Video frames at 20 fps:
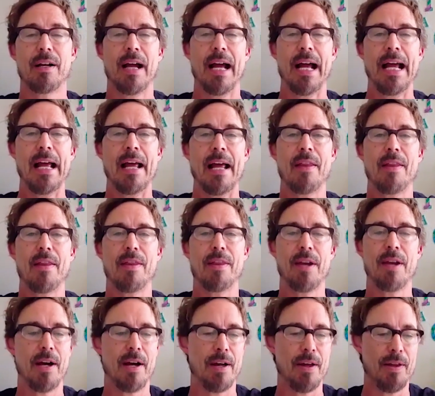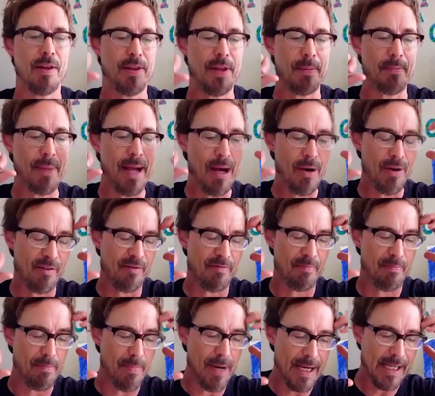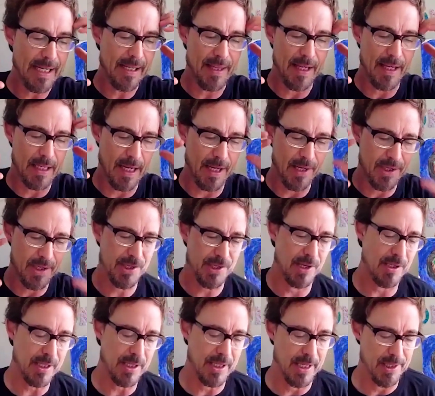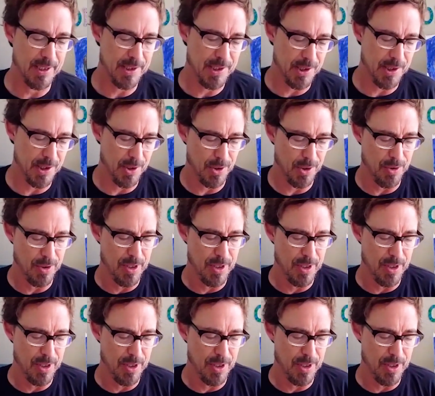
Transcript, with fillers: And the the amount of money that got sunk into,